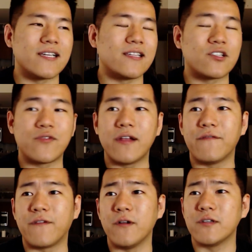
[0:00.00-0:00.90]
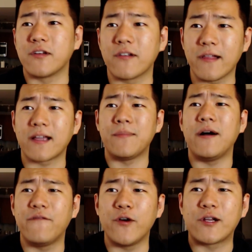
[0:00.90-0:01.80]
you get these Dread Infernos, and you're like, come
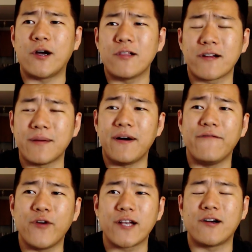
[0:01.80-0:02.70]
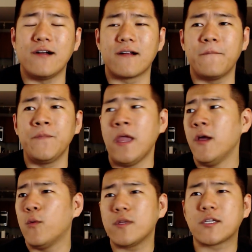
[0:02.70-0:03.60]
on, Void Caller, come on, Void Caller.
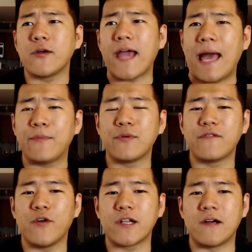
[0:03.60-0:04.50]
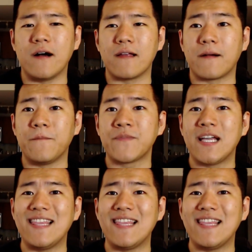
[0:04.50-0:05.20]
What's going to happen with the Void Caller?